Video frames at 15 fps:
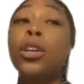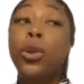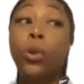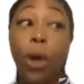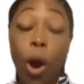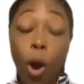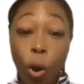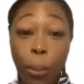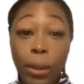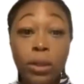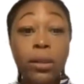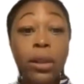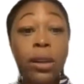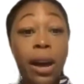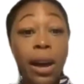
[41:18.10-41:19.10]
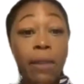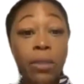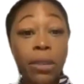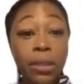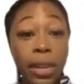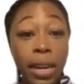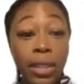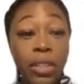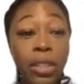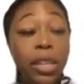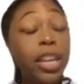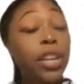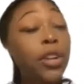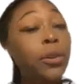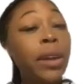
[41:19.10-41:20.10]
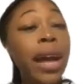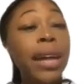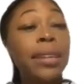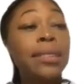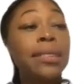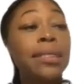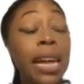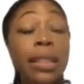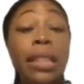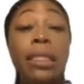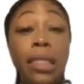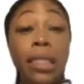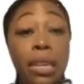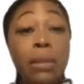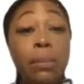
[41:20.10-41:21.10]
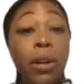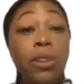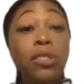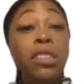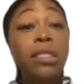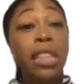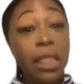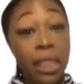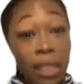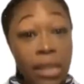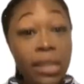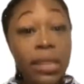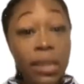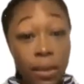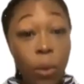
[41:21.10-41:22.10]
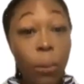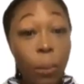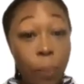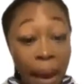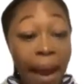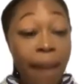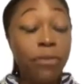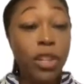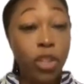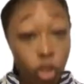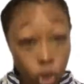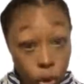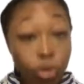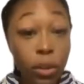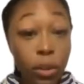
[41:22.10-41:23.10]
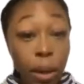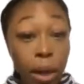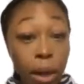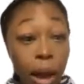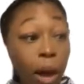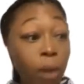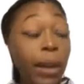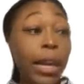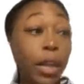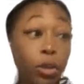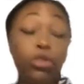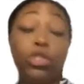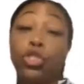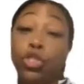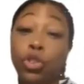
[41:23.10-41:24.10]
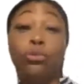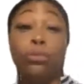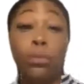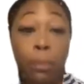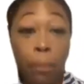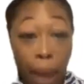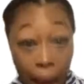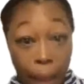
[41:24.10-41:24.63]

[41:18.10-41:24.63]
you are open to the conversation and you're not telling this person that this is the path that you should be on, like you should choose my